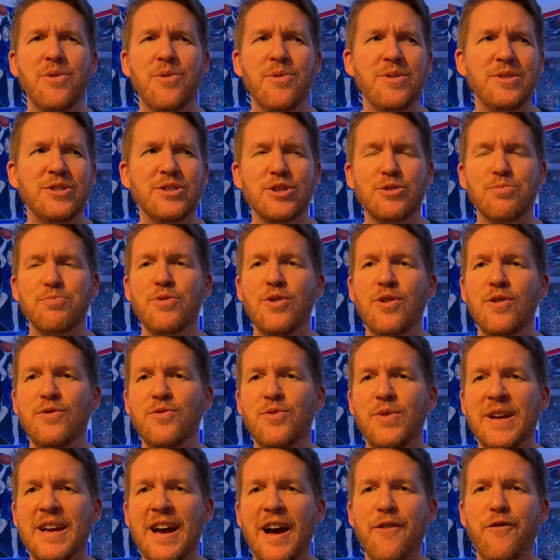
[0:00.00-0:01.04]
When we just moved,
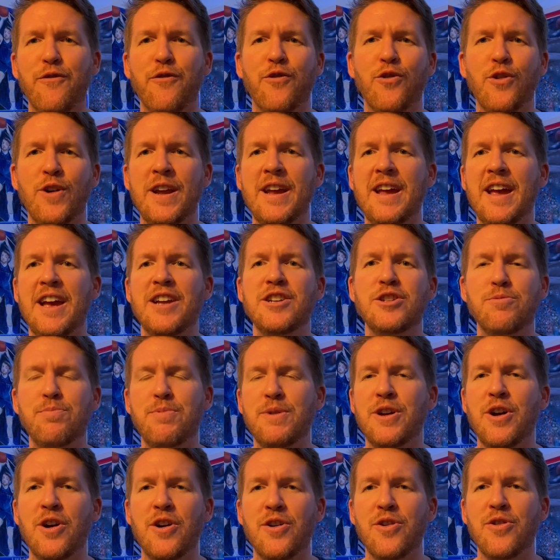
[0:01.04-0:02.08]
we got free
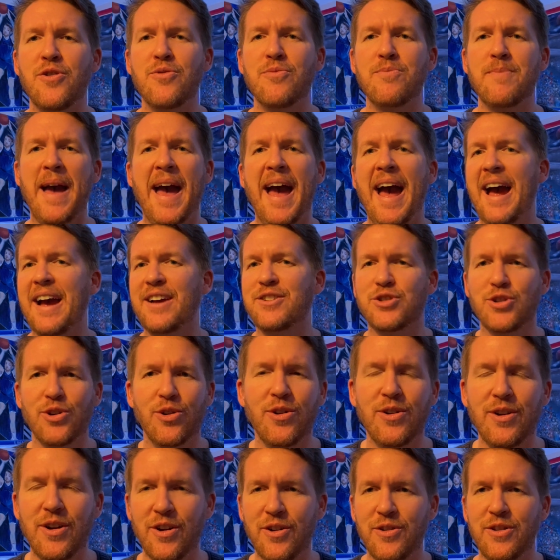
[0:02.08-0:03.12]
HBO Max
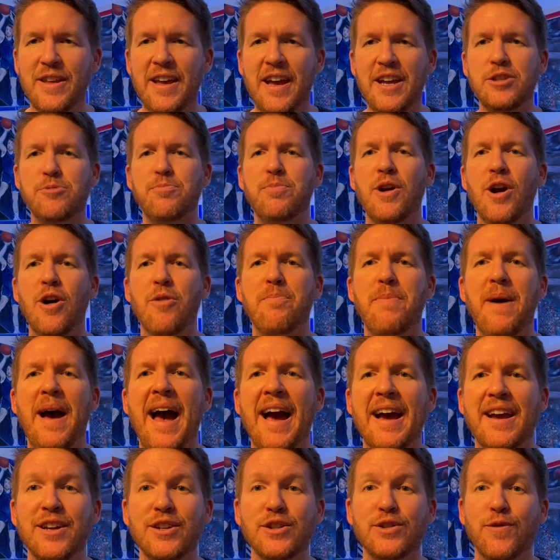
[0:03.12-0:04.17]
or the HBO
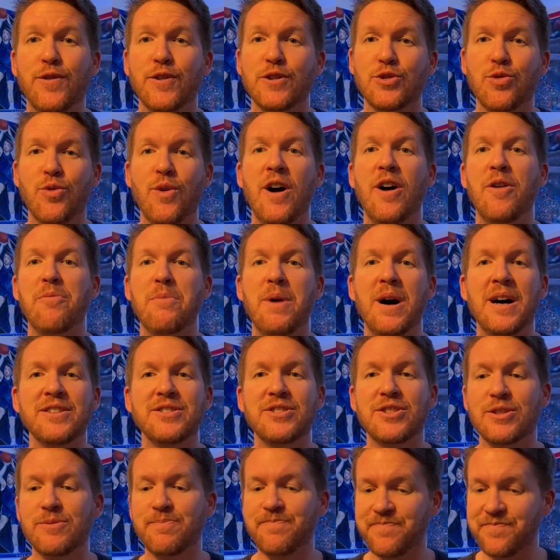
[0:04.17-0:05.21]
package for 12
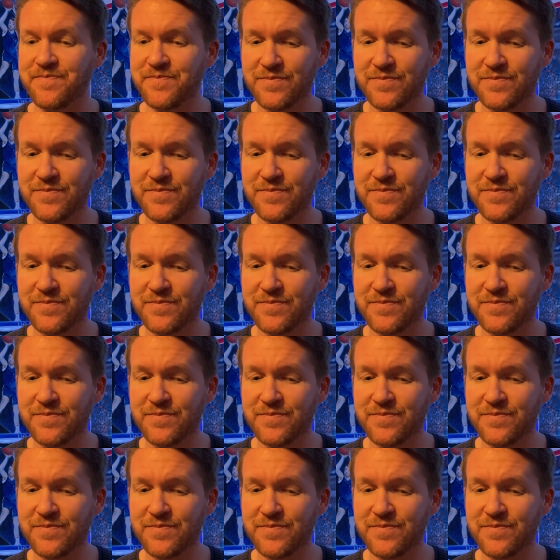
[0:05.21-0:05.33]
months.